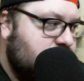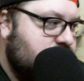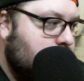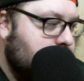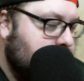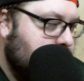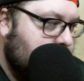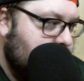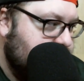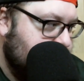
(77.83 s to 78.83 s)
Sharper
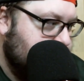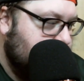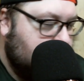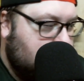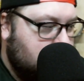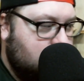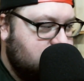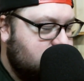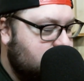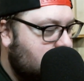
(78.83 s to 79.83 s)
players are pretty
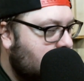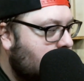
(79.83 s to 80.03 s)
much